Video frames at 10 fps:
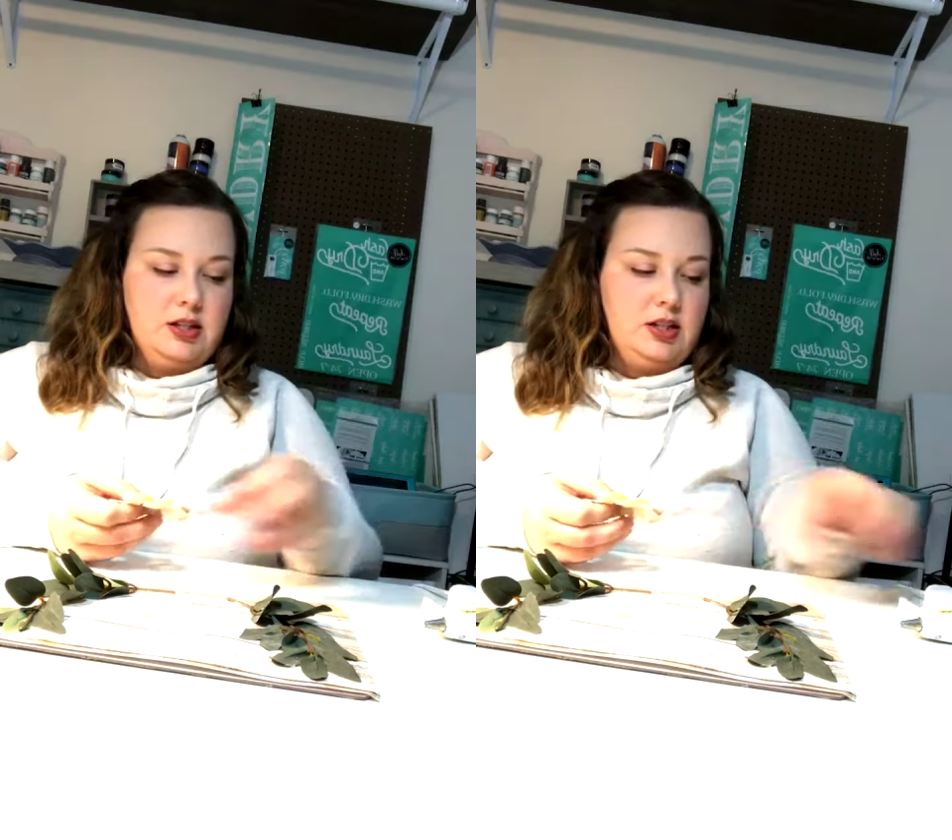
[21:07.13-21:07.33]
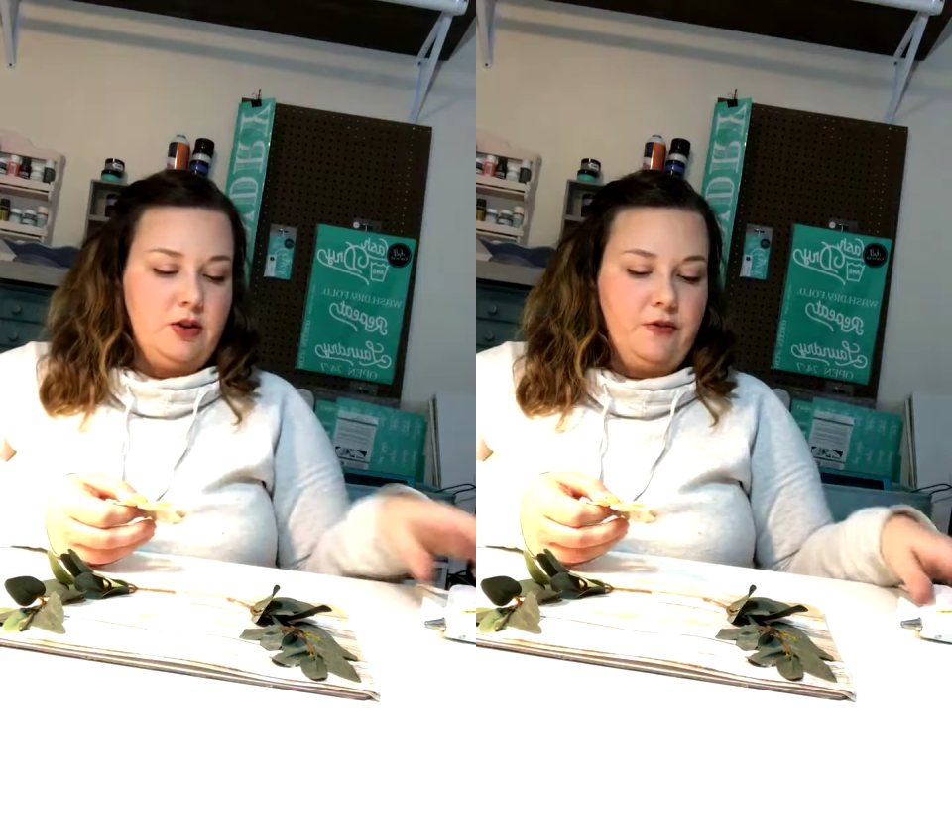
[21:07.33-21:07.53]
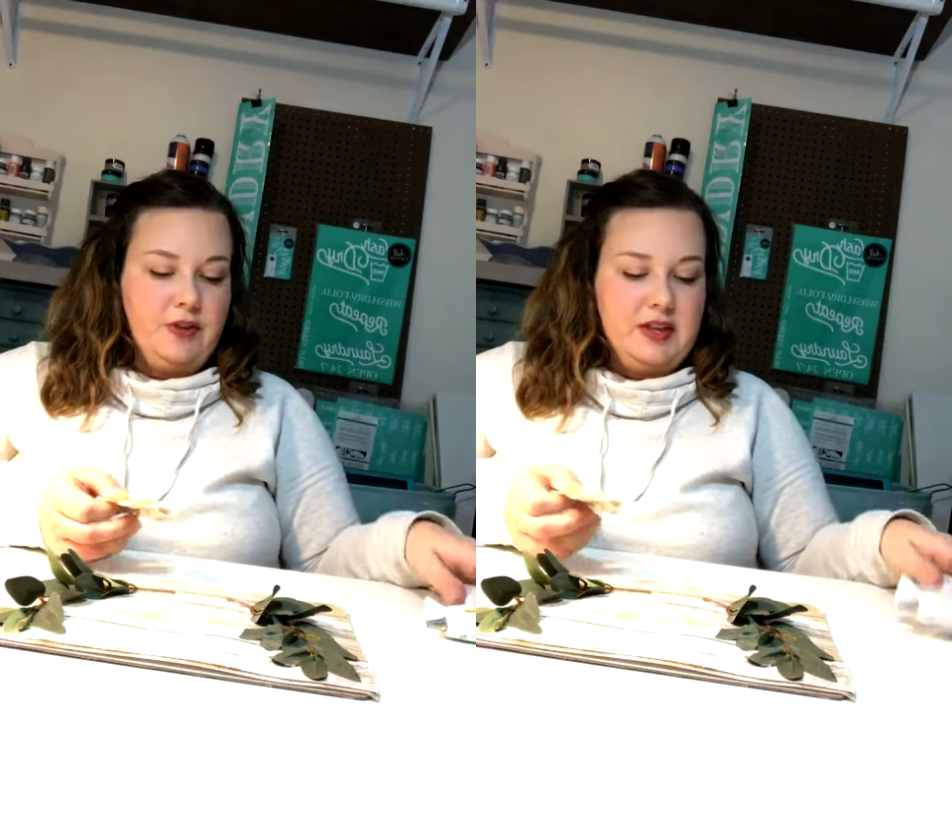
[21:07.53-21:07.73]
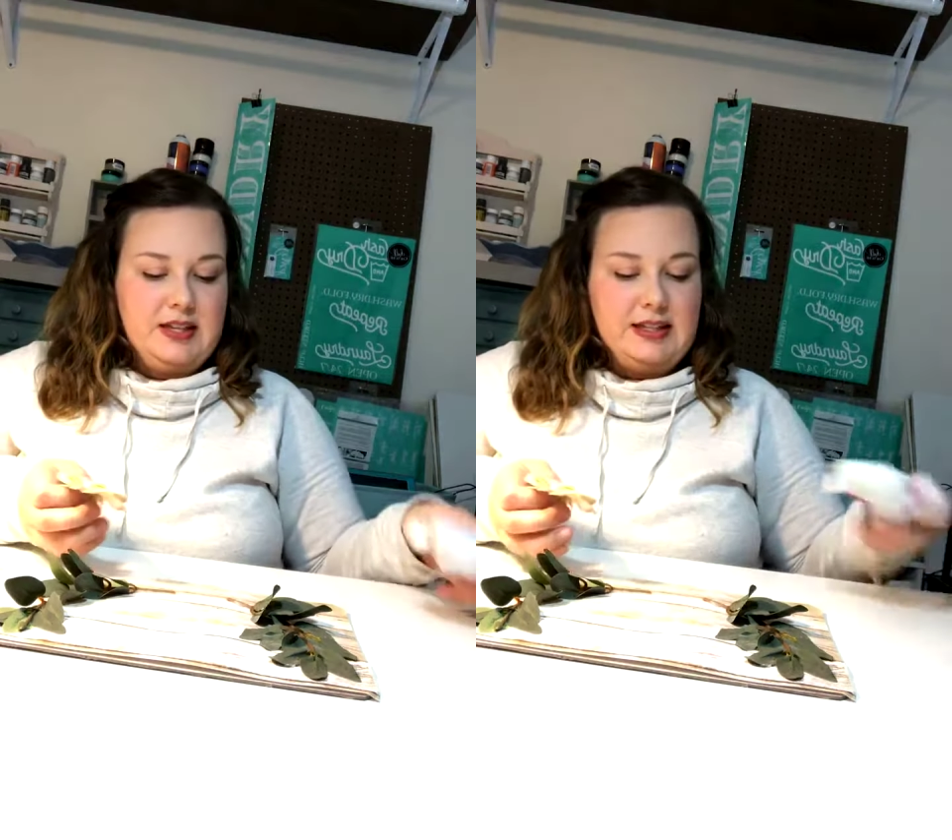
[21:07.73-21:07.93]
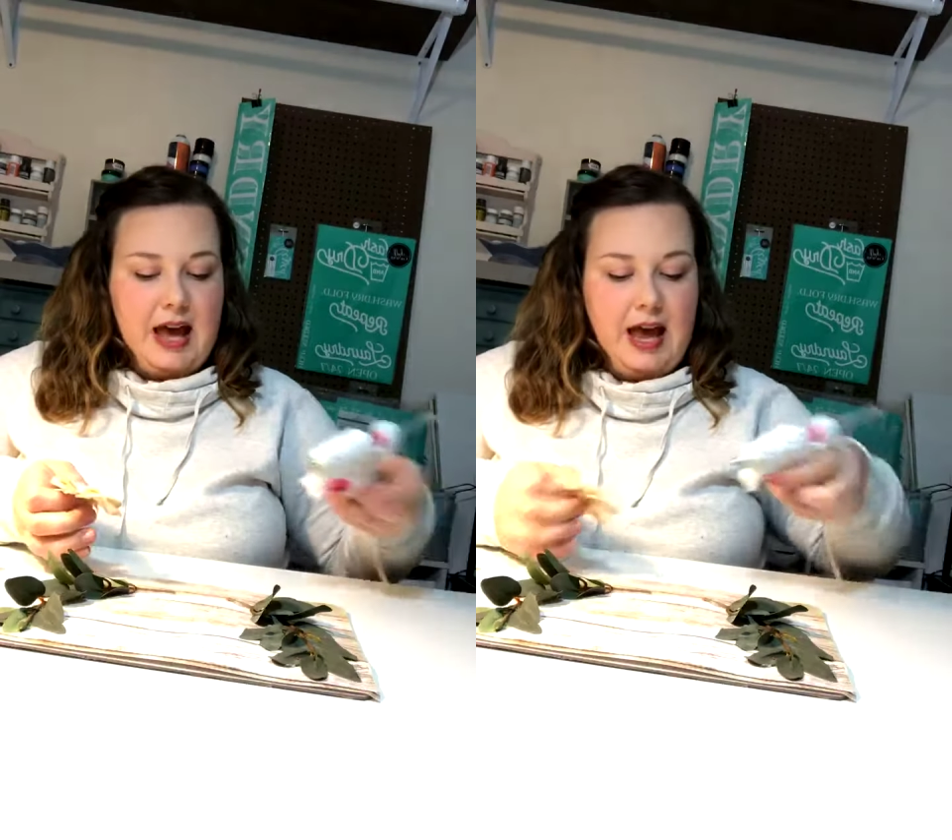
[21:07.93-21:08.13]
So for
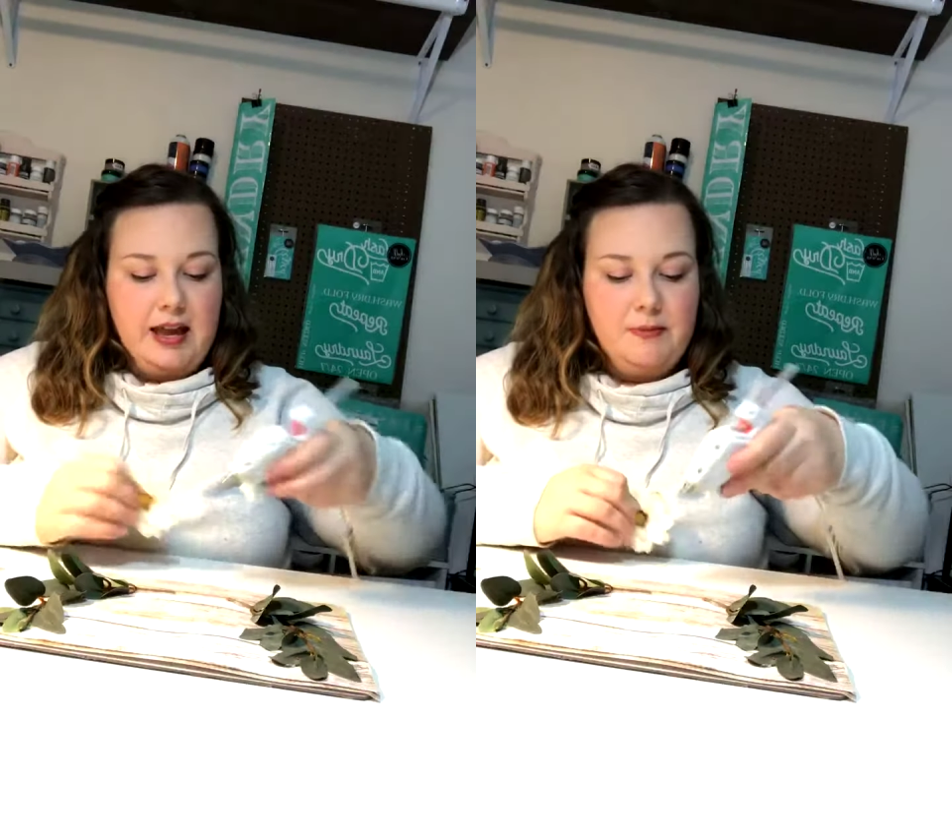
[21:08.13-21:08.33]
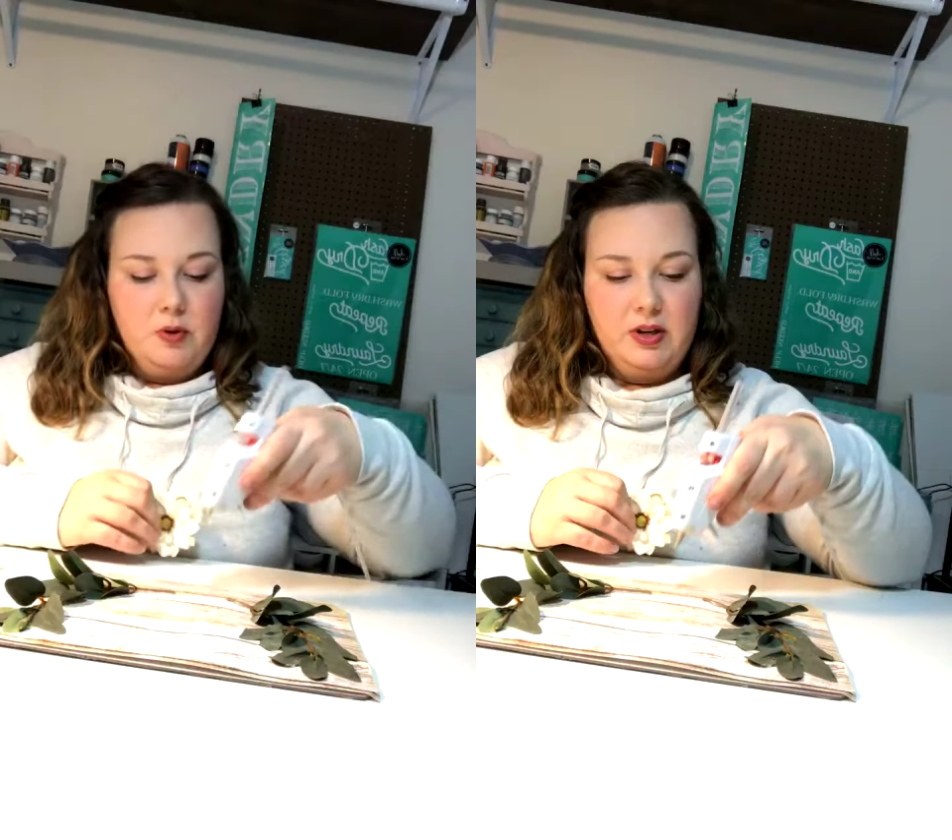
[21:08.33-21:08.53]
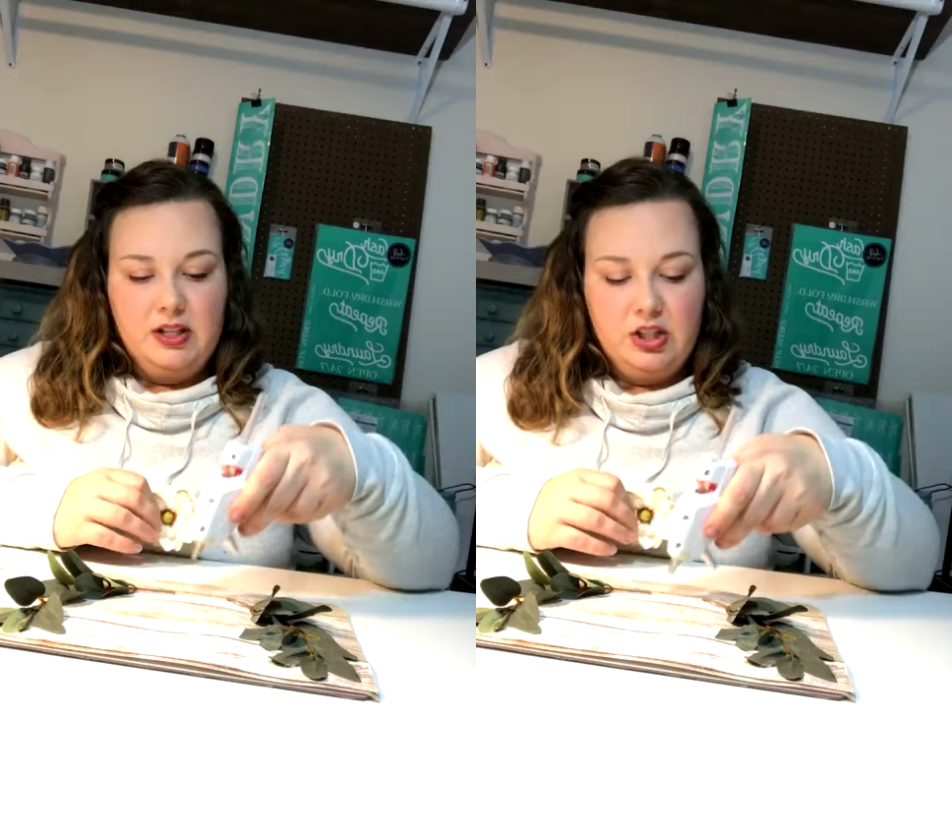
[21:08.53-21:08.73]
this, I am going